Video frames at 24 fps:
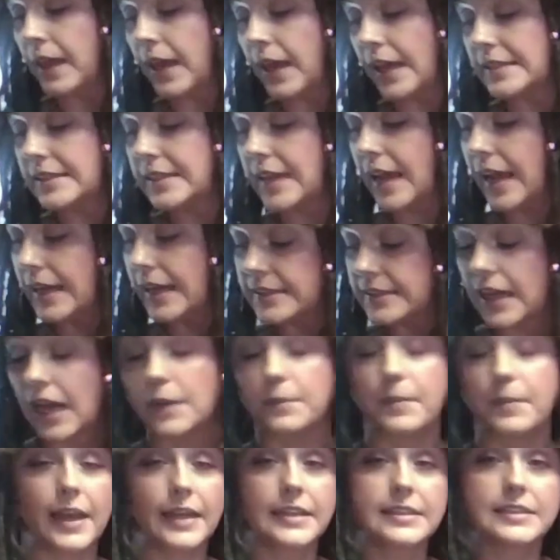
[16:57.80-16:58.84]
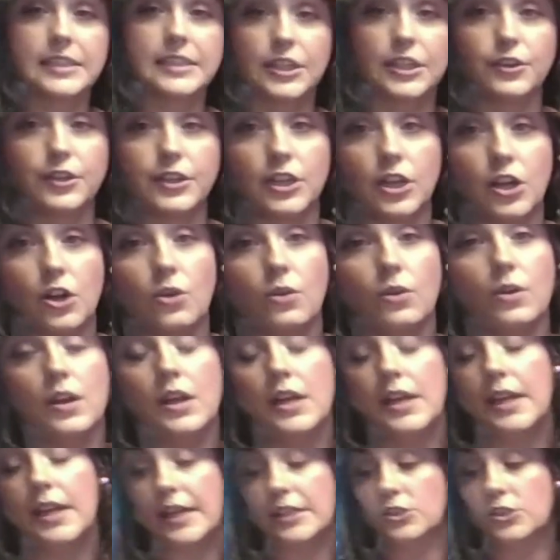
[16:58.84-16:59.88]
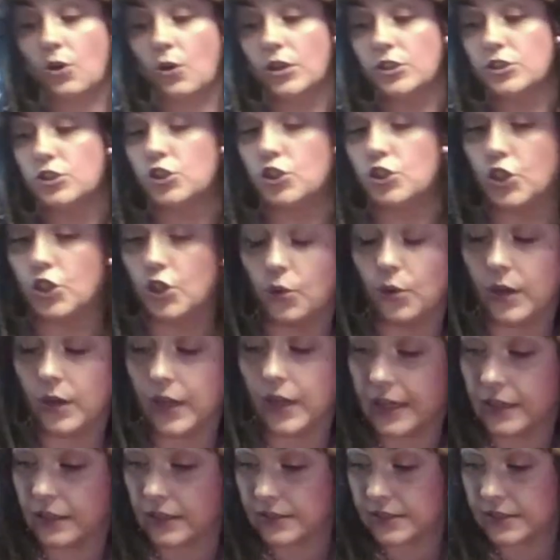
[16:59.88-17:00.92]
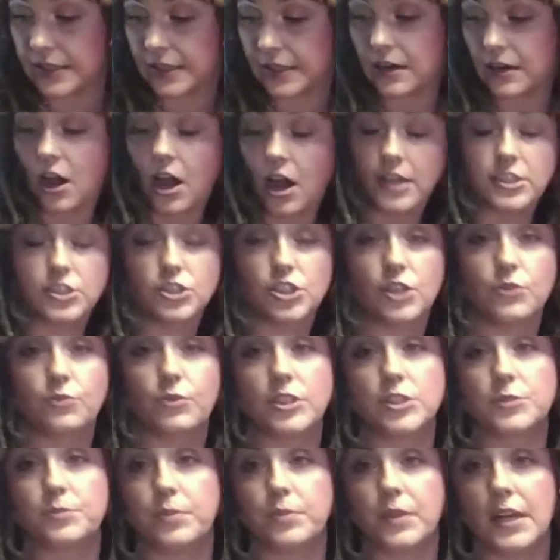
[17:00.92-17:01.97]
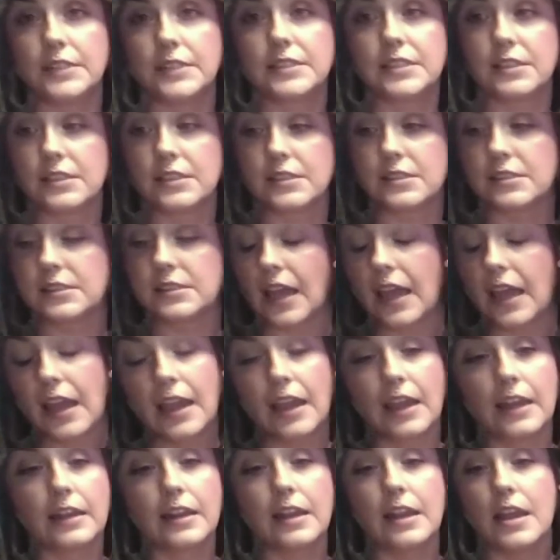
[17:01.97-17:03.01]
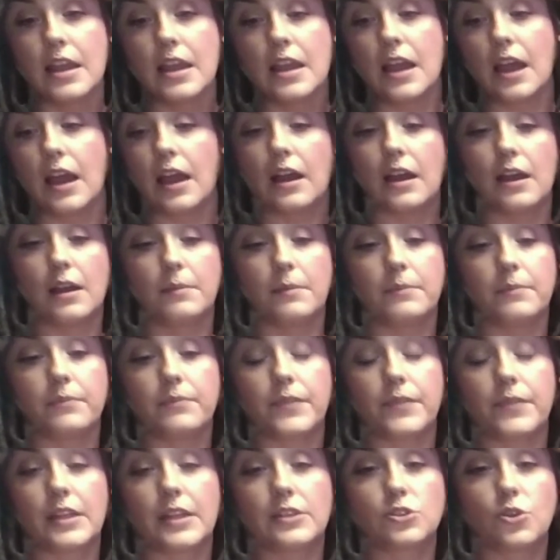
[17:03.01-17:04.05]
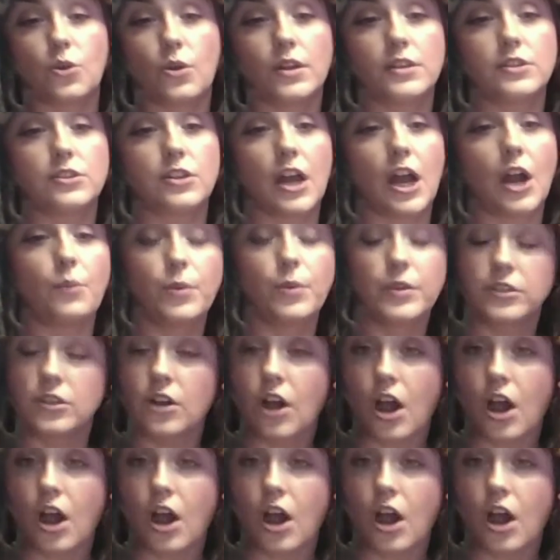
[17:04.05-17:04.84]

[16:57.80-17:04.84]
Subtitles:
It's antibacterial. It's going to send oxygen-rich blood to the skin. It's going to help with